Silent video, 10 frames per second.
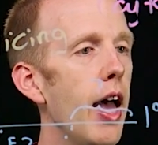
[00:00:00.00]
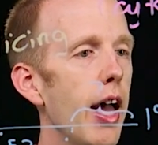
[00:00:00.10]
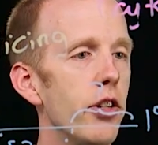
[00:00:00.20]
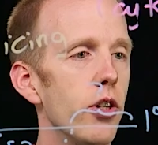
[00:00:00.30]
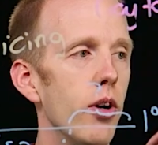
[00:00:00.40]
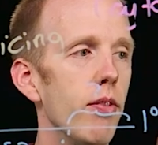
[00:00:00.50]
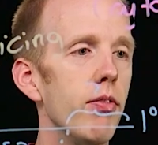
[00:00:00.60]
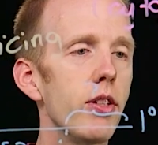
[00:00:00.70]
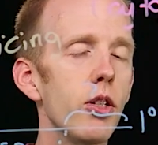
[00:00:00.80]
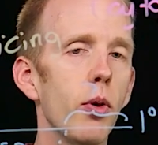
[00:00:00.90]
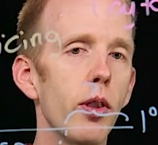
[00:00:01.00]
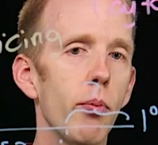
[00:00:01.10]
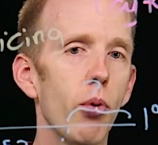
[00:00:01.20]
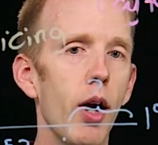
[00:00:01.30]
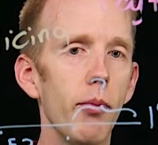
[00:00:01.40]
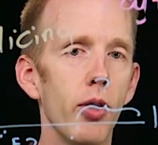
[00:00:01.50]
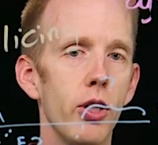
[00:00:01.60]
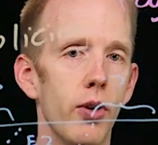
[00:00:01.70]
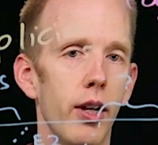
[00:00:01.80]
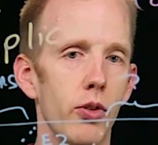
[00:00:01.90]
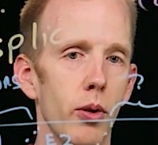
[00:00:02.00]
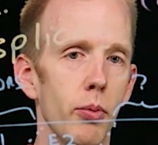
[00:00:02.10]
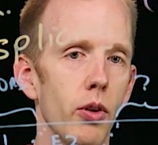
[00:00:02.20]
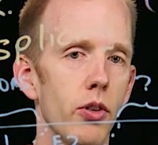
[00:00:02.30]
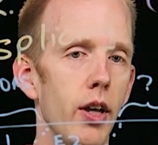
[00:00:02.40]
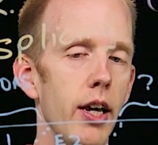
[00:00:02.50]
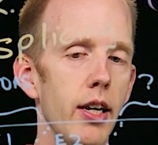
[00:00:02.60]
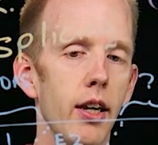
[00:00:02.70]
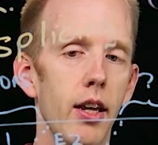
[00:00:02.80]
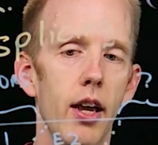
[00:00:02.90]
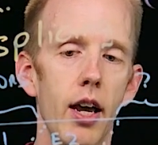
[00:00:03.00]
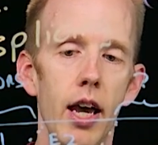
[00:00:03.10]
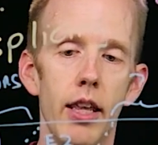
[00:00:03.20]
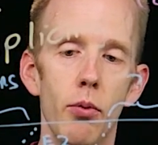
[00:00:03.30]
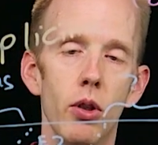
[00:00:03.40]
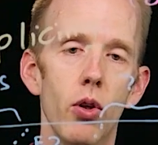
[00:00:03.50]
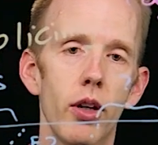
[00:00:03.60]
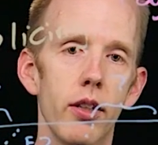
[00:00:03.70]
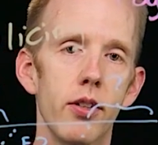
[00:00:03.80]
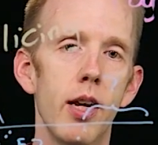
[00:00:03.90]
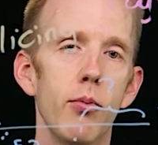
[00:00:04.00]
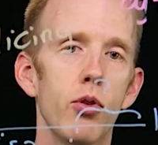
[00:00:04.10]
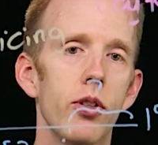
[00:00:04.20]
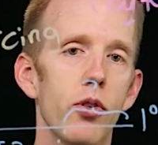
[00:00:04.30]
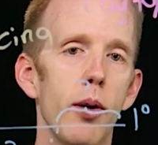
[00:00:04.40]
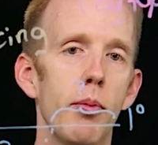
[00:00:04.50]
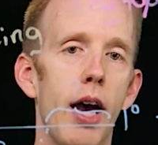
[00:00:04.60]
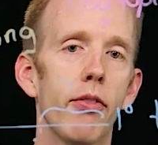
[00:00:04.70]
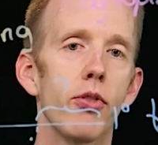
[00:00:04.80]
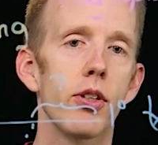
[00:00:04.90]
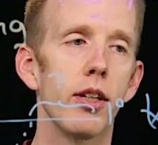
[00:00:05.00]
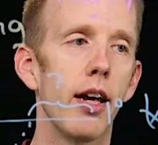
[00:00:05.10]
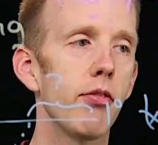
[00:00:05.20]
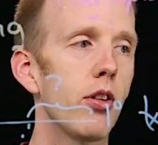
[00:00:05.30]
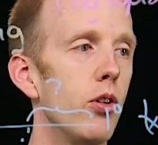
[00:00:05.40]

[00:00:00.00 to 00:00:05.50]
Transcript: And so if this is what the primary transcript looks like, and then we look at the same transcript after it's left the